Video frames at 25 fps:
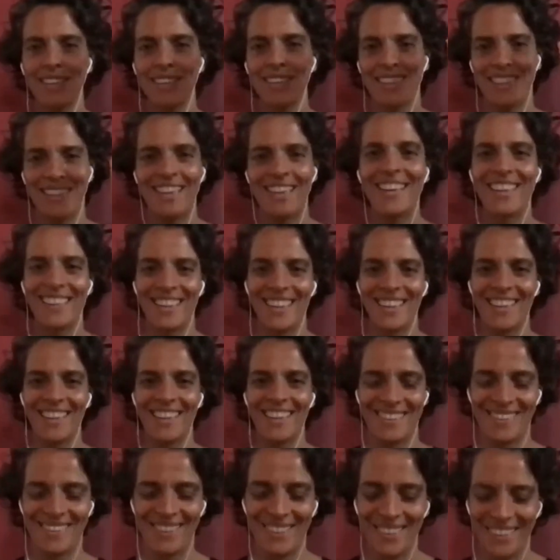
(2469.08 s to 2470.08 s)
Yeah,
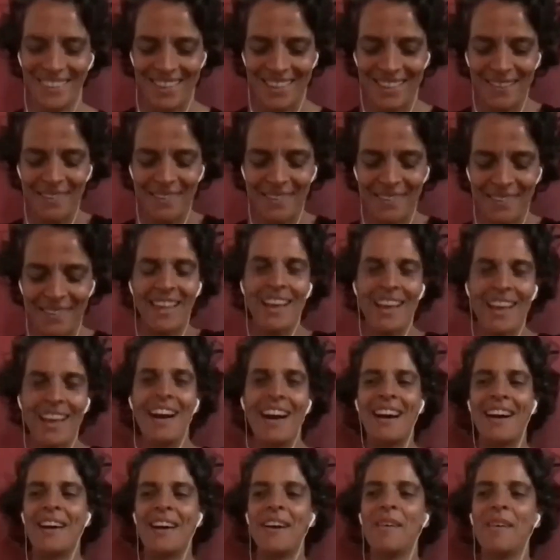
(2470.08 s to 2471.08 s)
okay.
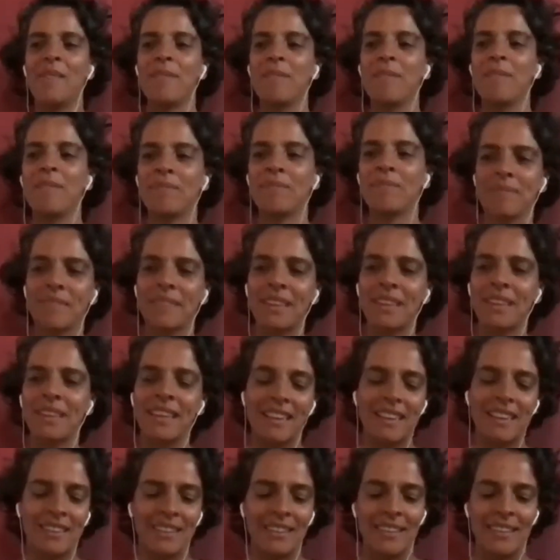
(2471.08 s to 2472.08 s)

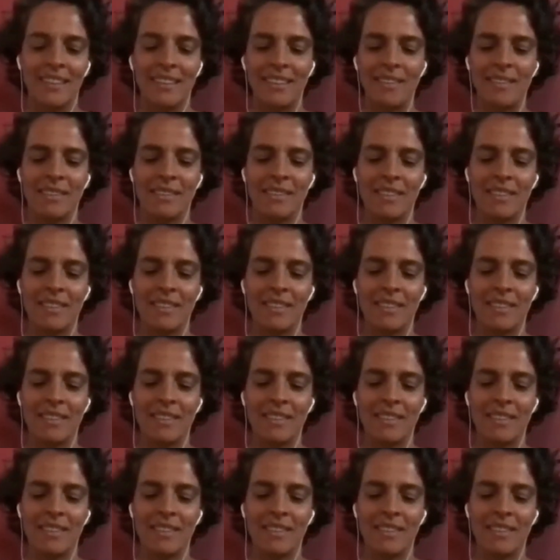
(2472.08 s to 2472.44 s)
The